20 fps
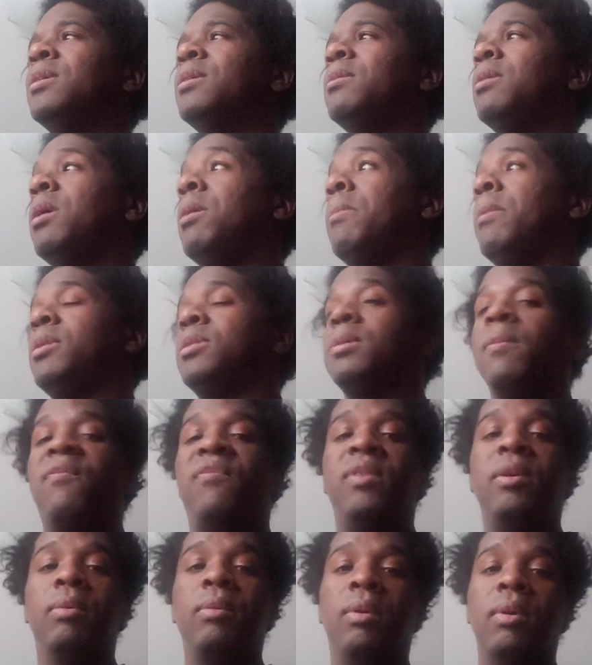It makes them
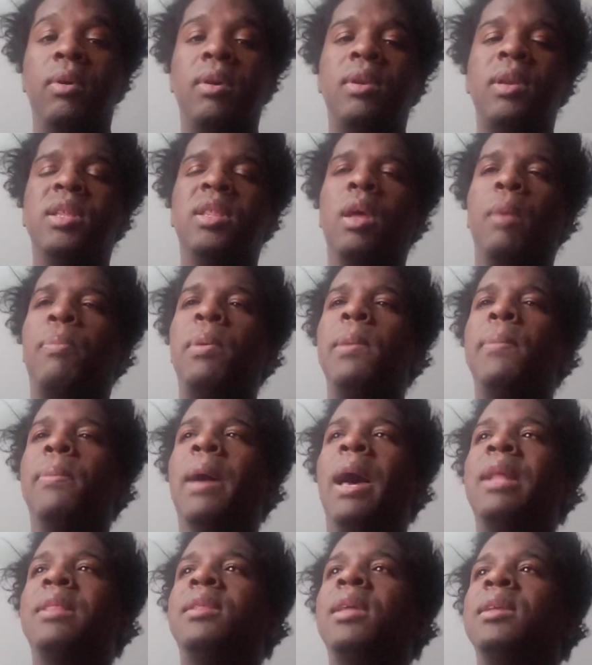feel good. These are
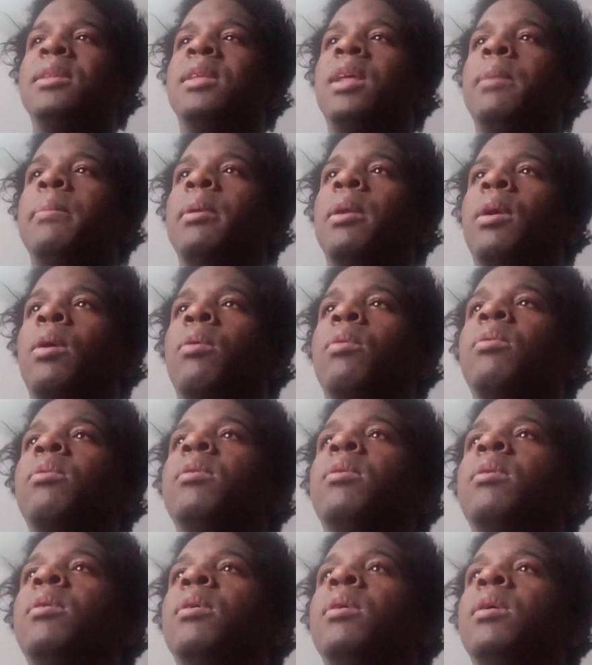people I think that have been hurt.
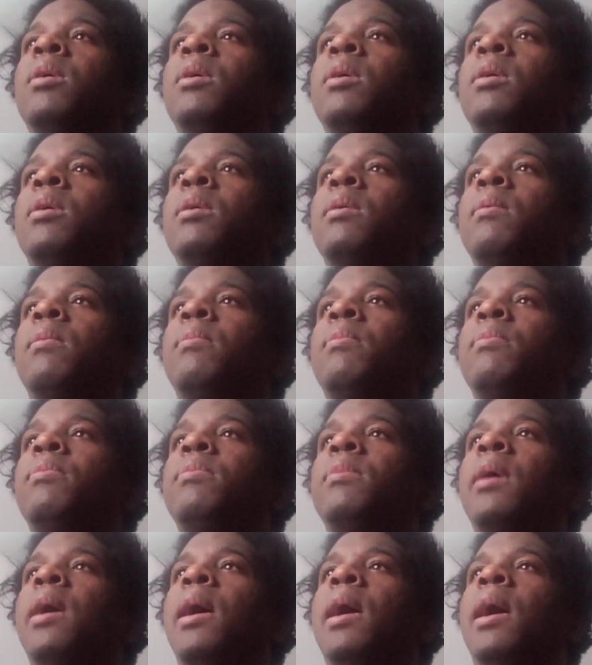
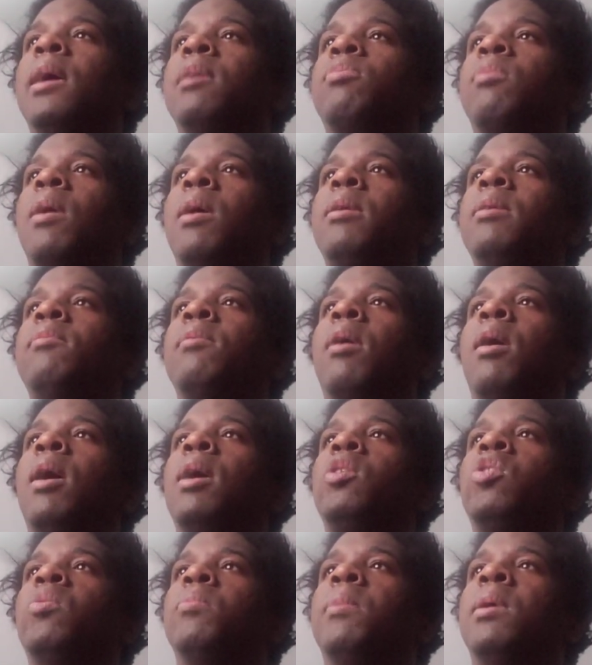That's why I don't even
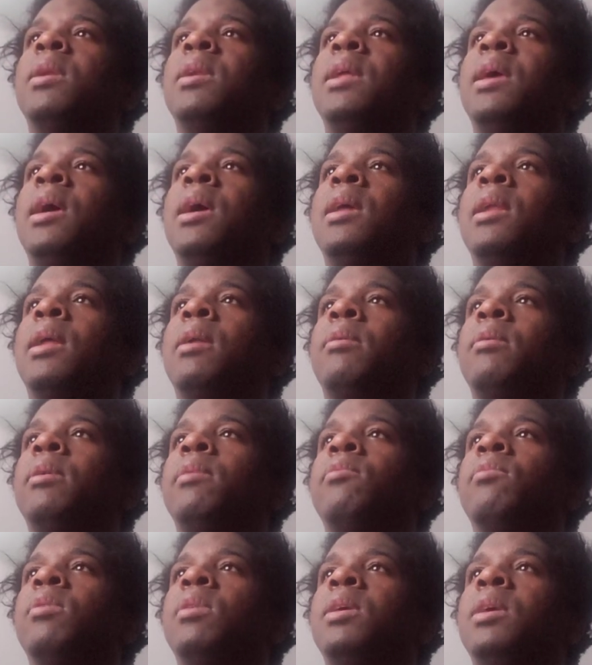argue with my dad. I don't
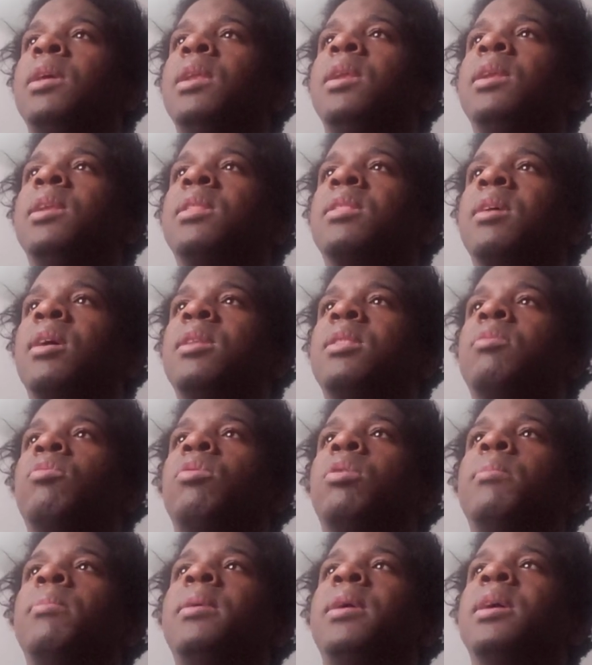even really get in discussion
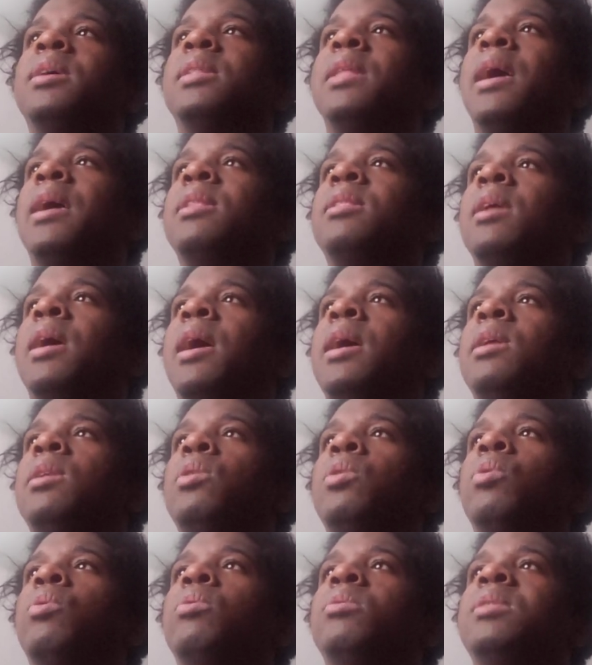with him because I
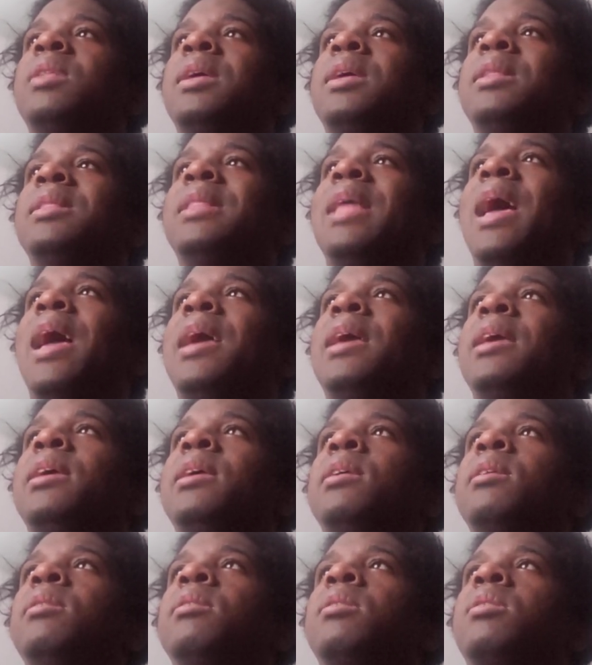know that
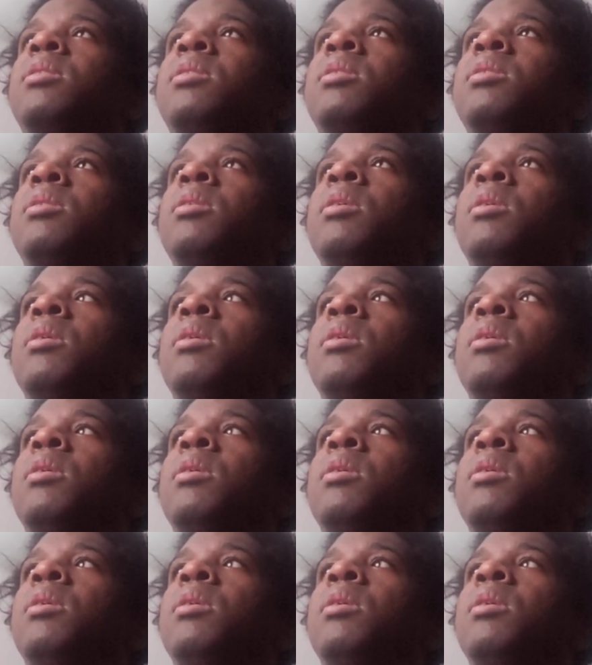is